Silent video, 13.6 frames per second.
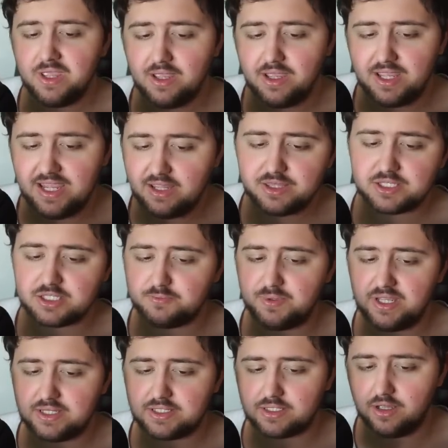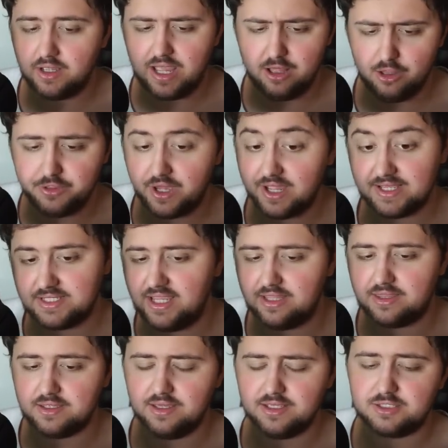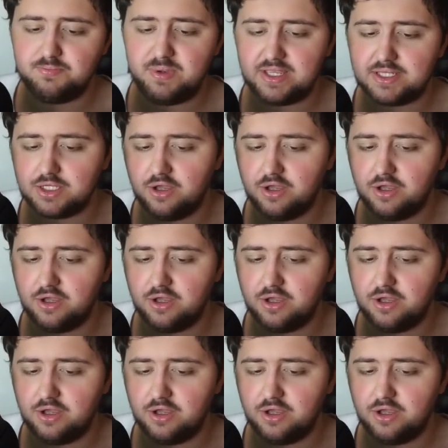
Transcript: Heath speaks speaks